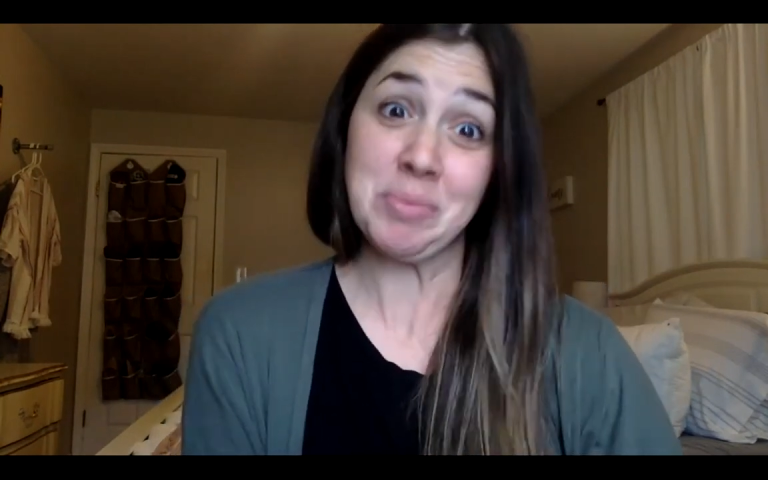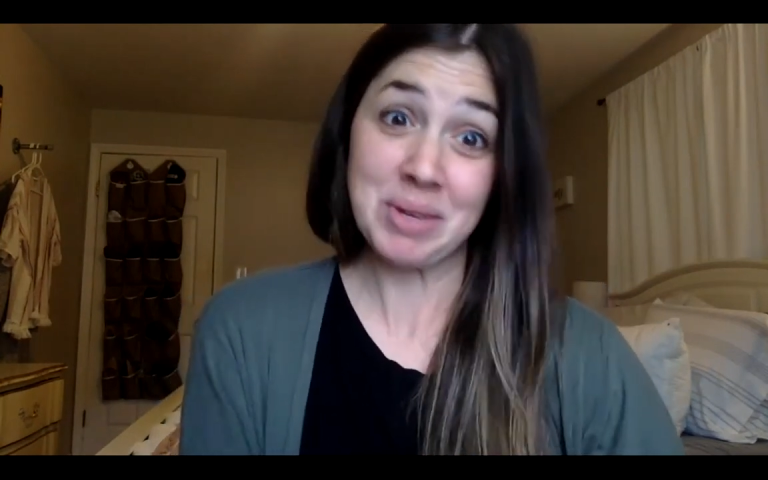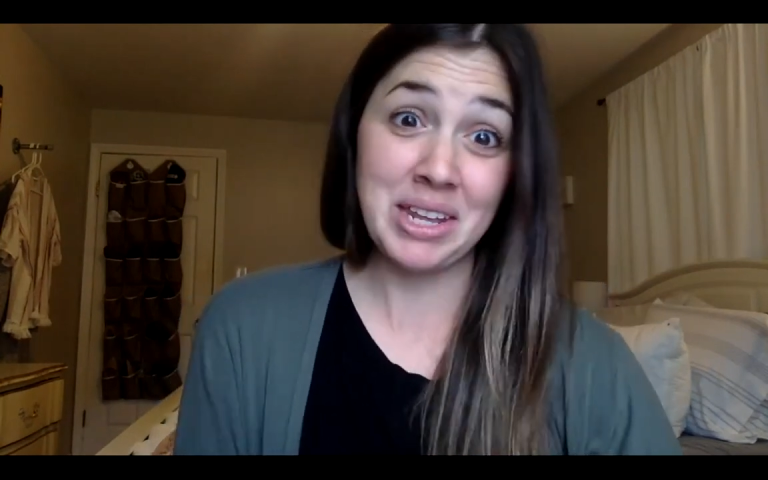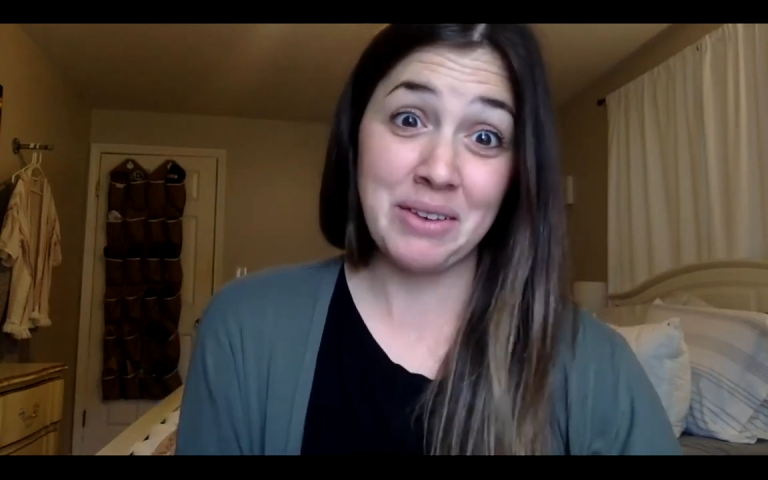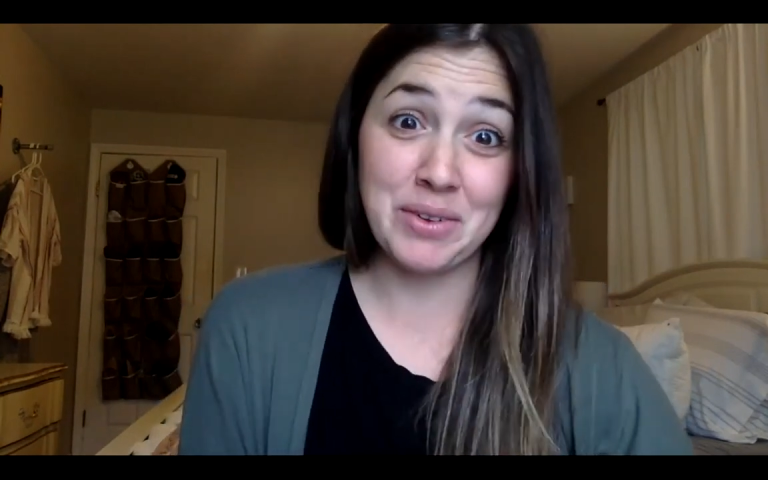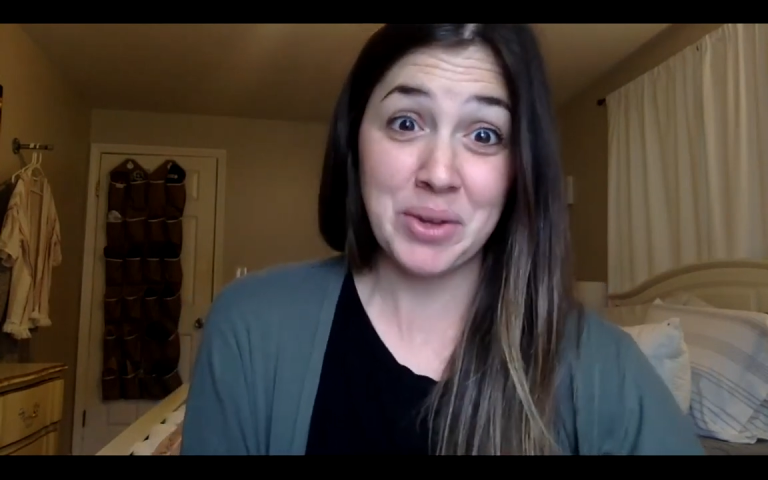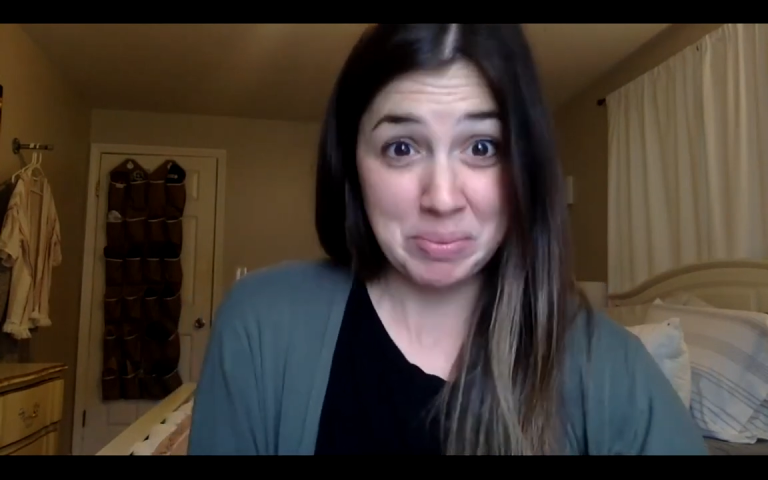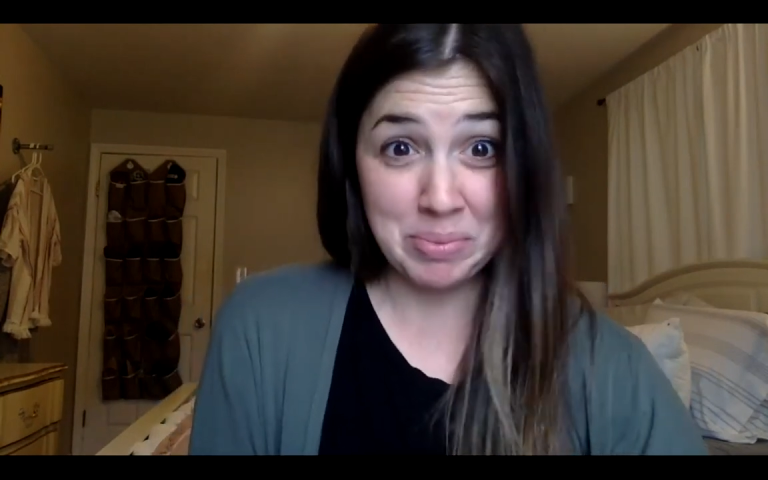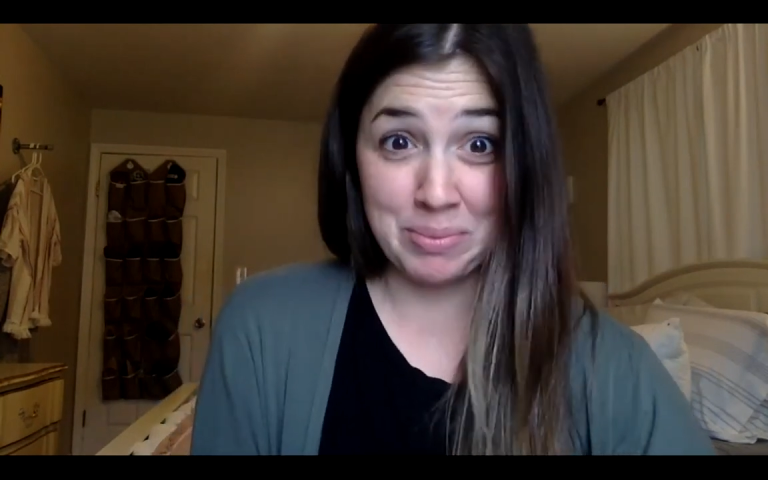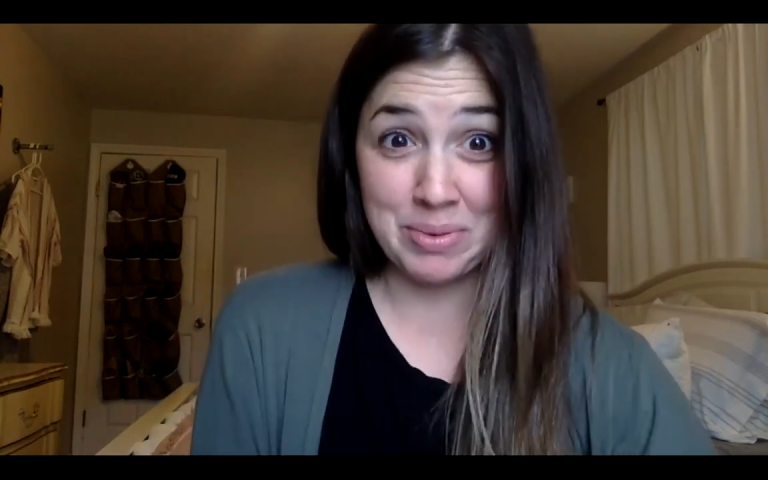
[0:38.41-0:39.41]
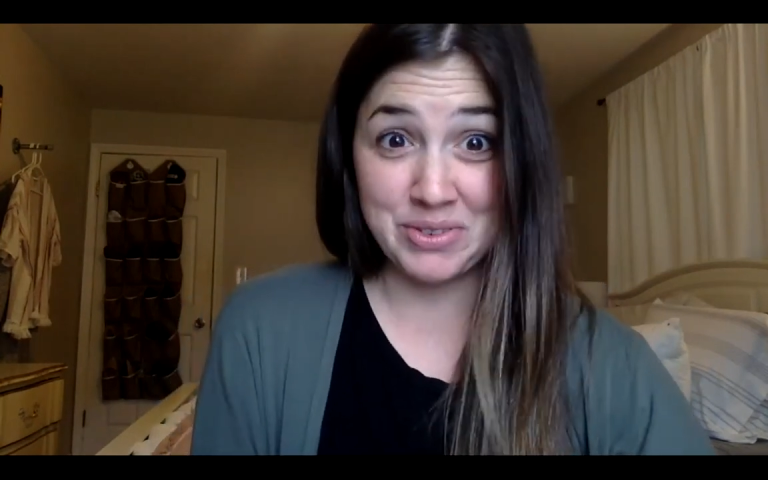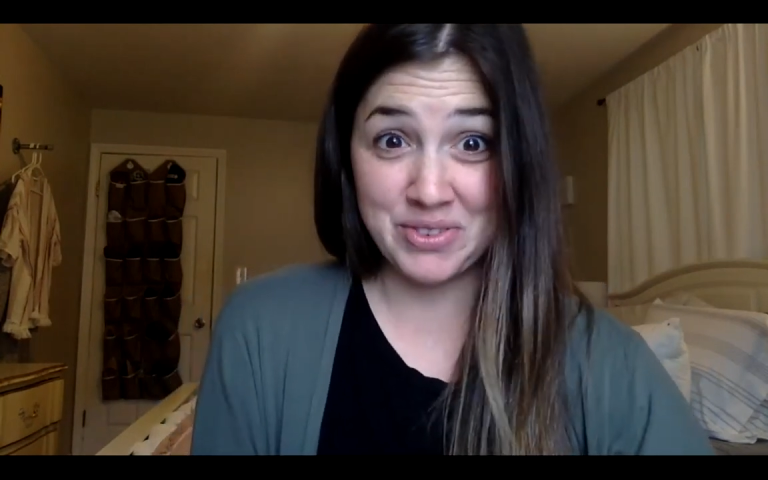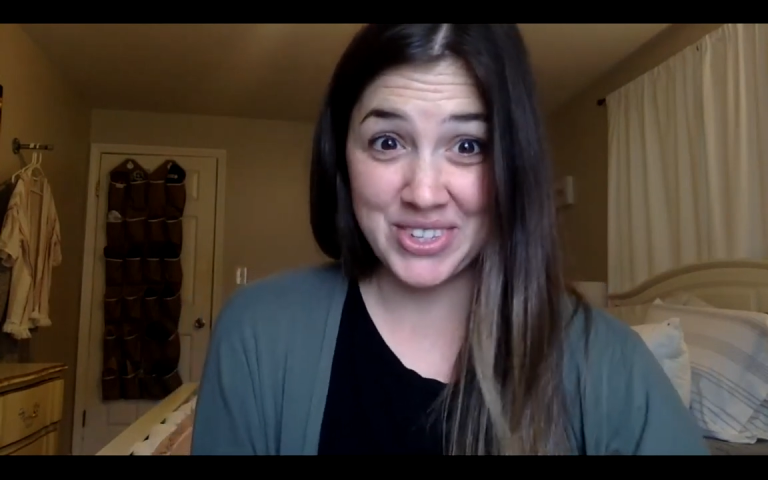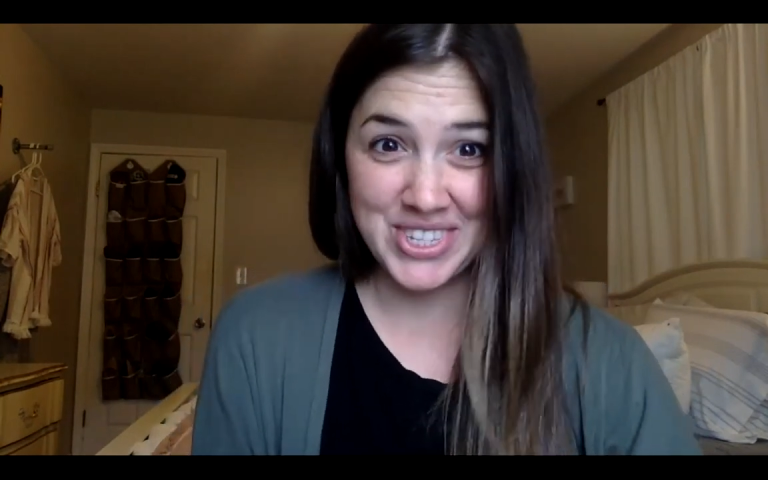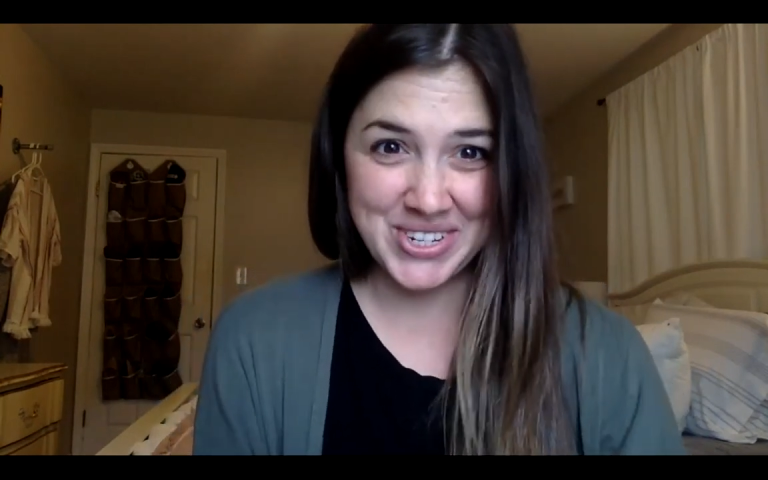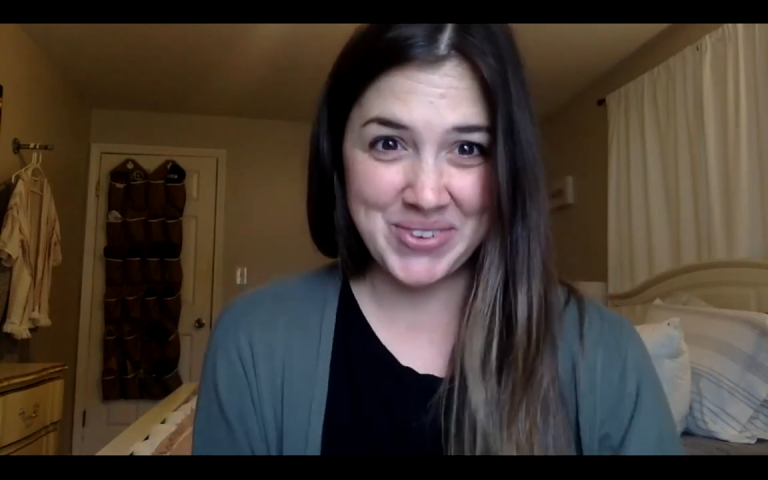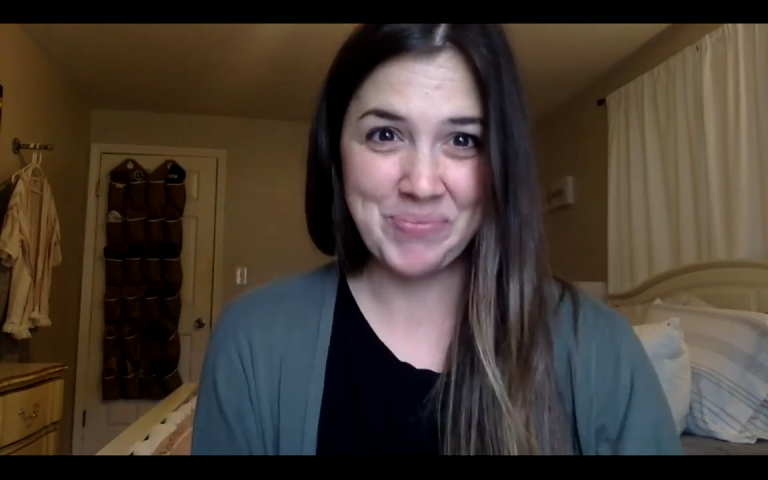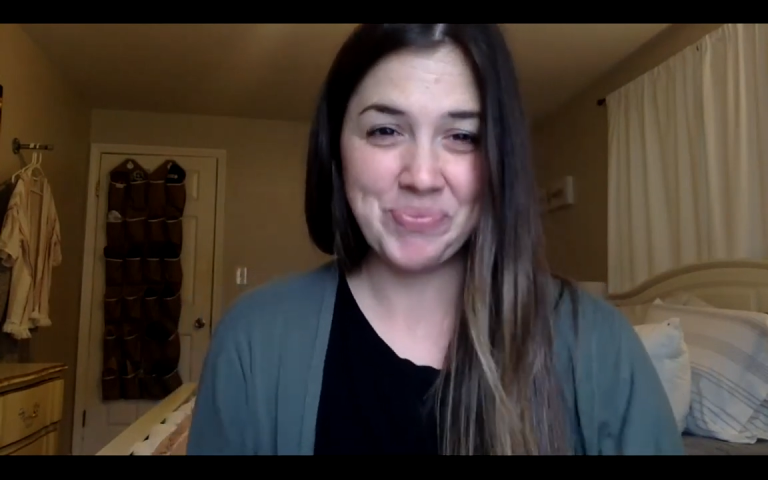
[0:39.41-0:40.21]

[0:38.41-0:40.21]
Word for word: meaningful and purposeful too.